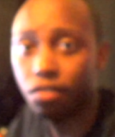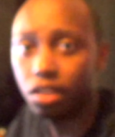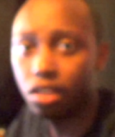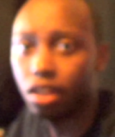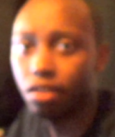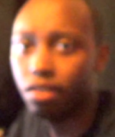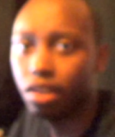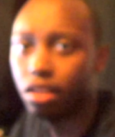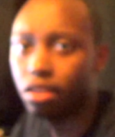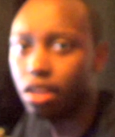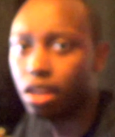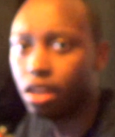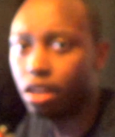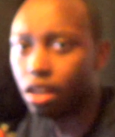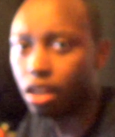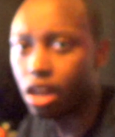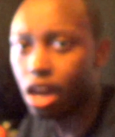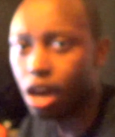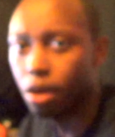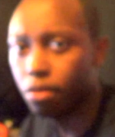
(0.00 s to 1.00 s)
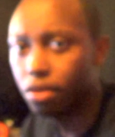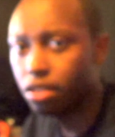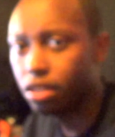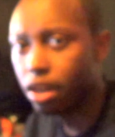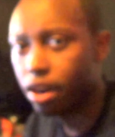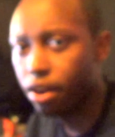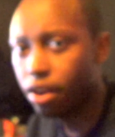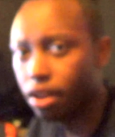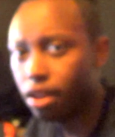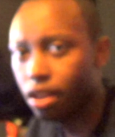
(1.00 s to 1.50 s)
if you leave anything in the comments
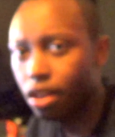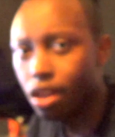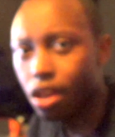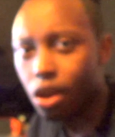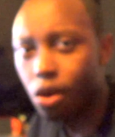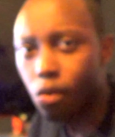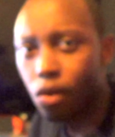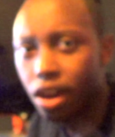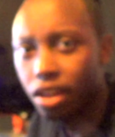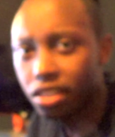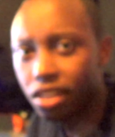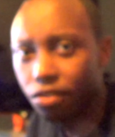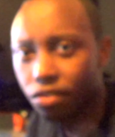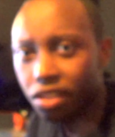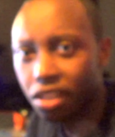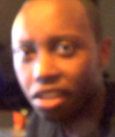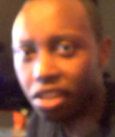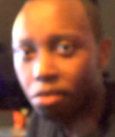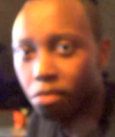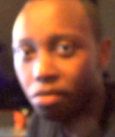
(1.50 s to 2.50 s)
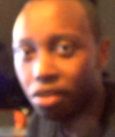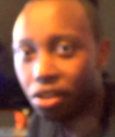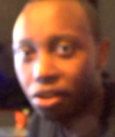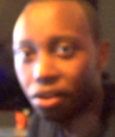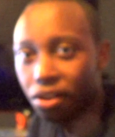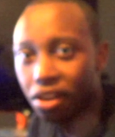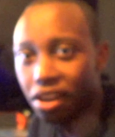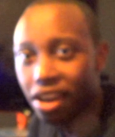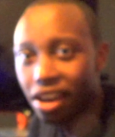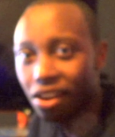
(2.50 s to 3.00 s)
area. Why is everything getting
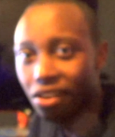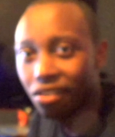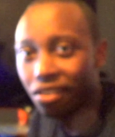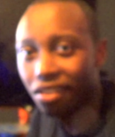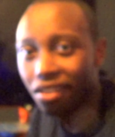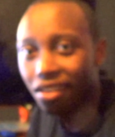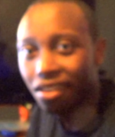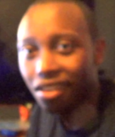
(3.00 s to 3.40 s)
blurry now?